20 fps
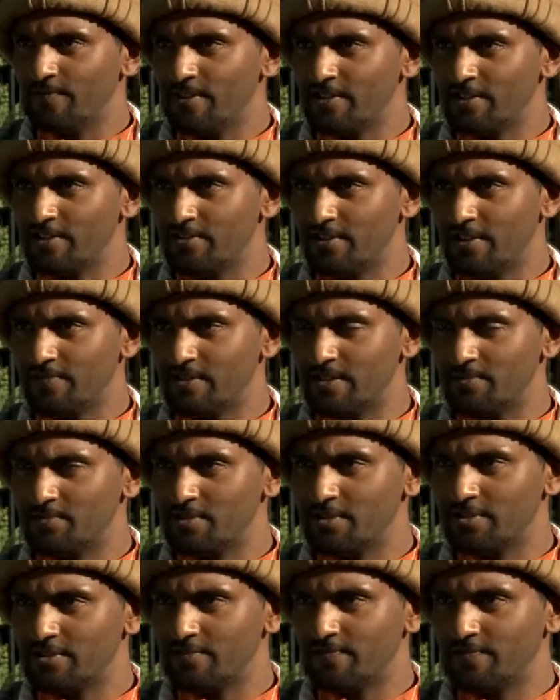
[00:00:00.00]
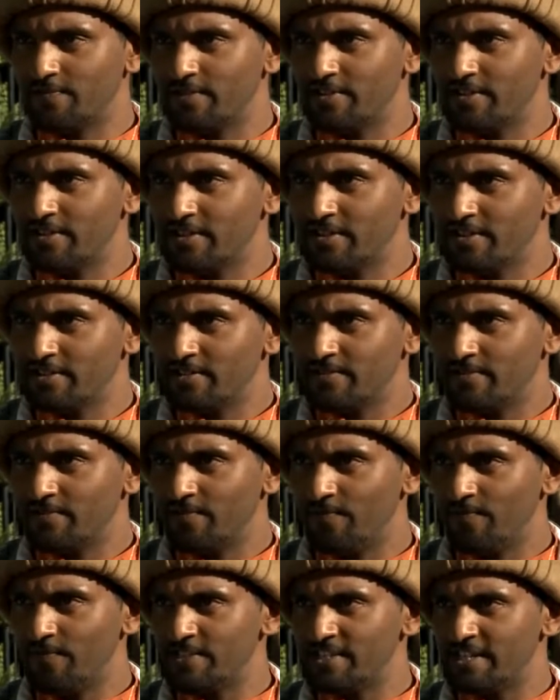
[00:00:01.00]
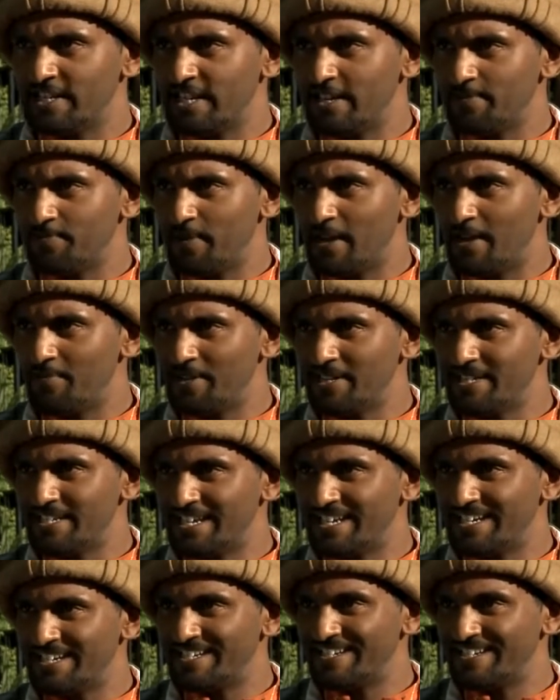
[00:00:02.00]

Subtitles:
What, do you have some sort of vision impairment?